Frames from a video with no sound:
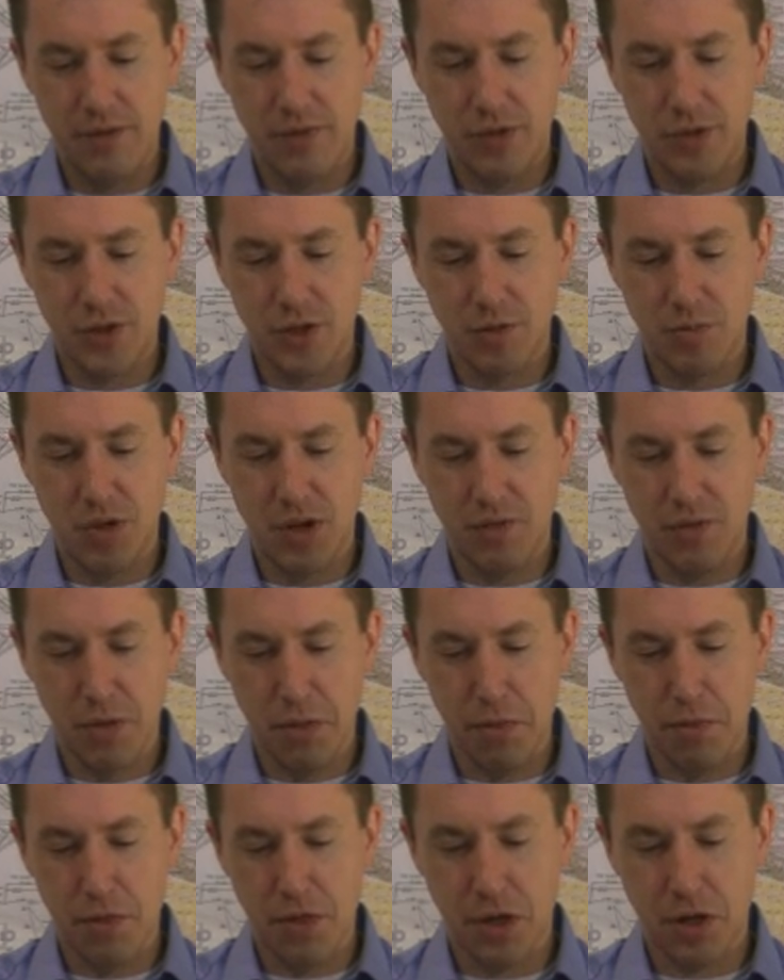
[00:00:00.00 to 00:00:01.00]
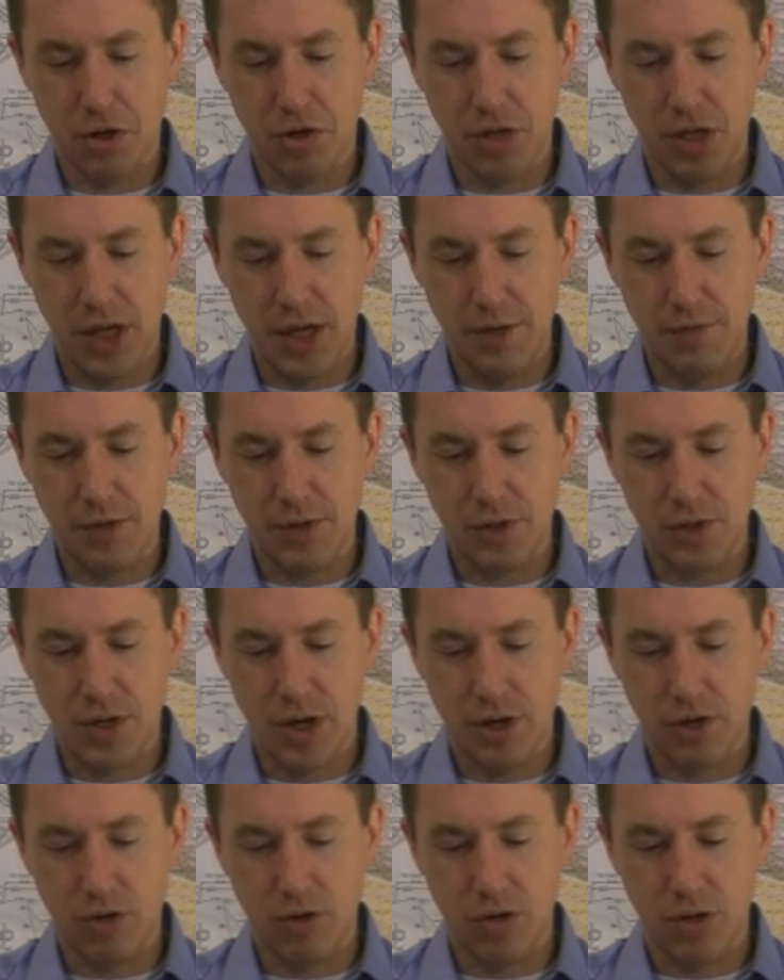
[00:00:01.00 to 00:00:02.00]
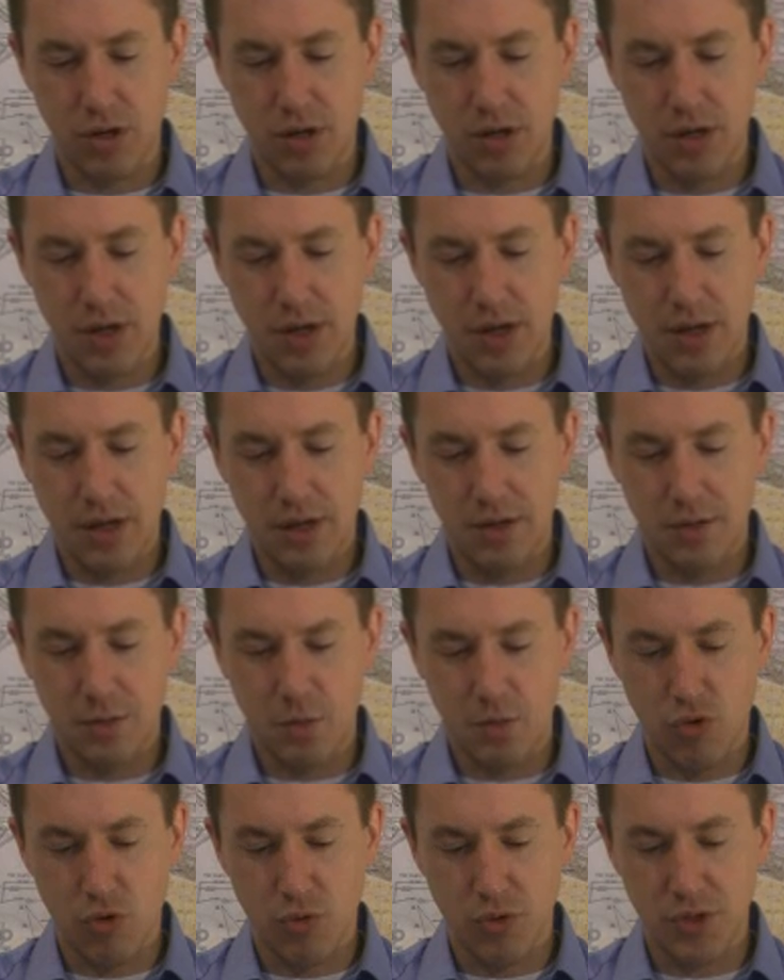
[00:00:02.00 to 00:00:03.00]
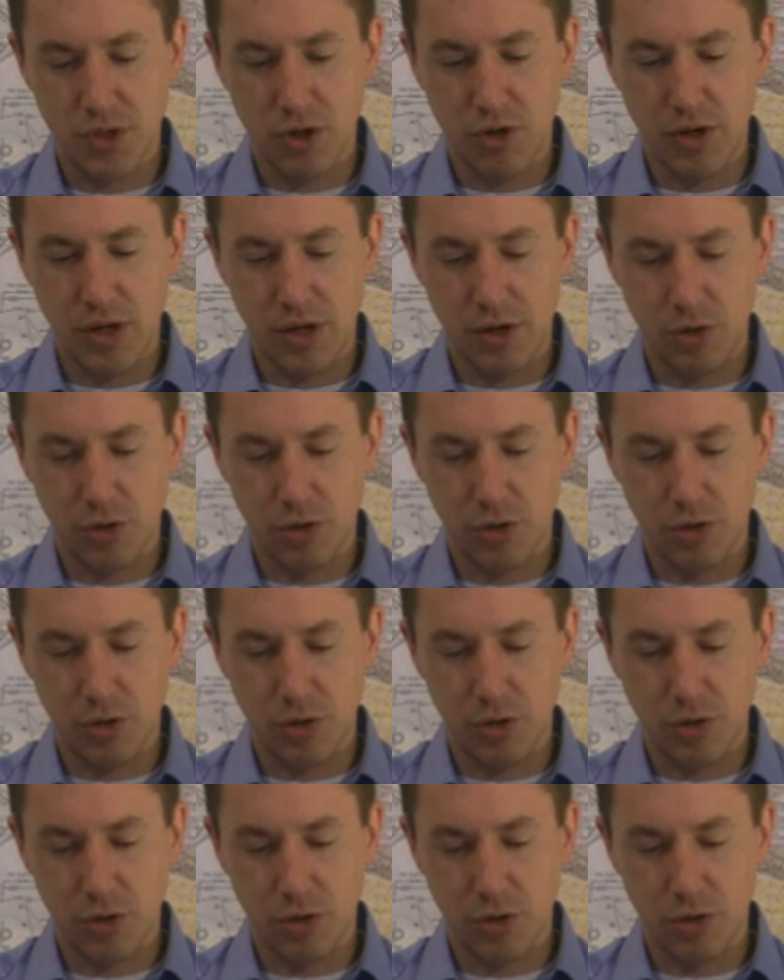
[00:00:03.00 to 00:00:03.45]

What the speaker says: This is a bit of a thicker leaf. It's more resilient,